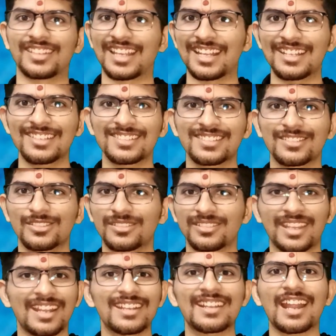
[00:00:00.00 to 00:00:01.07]
gate is
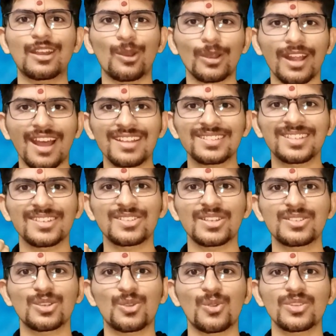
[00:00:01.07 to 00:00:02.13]
gate cannot ask uh,
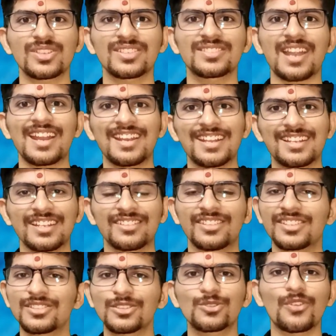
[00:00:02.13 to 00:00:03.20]
such a questions directly
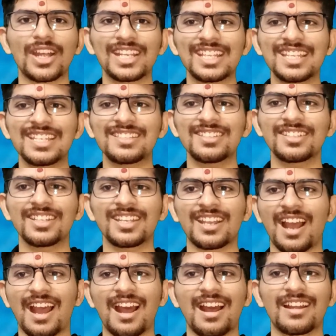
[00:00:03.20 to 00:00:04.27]
this is very easy thing
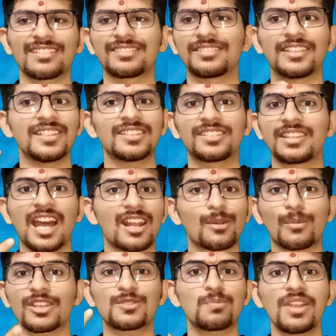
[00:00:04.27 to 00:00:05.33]
uh, there
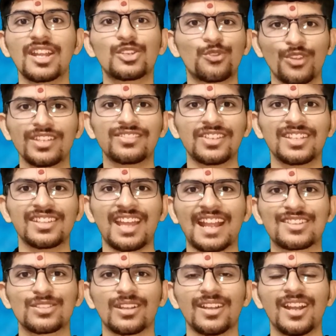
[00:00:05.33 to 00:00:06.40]
must be a twist in the
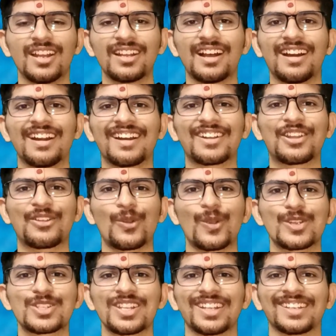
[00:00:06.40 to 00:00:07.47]
ex- uh,
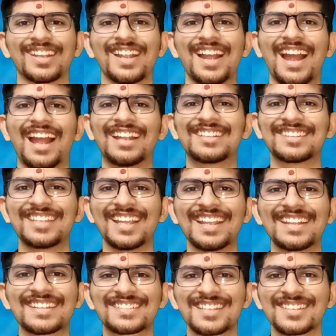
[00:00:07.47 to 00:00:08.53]
question and
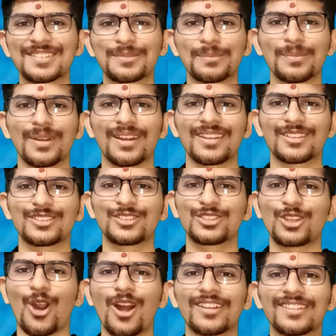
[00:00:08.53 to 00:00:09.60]
they just uh,
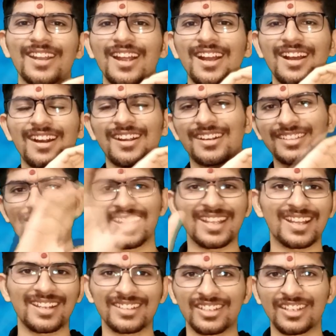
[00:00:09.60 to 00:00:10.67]
thought uh,
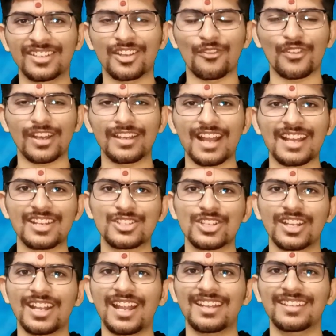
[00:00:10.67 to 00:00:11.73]
think in different
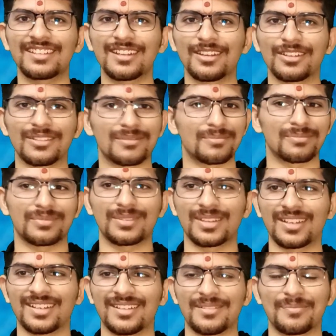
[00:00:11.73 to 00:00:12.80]
direction and uh,
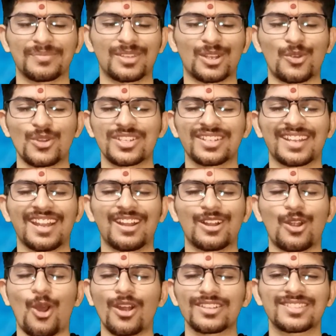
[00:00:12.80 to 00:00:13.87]
the question
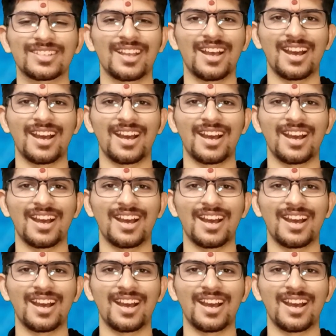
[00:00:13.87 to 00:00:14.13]
got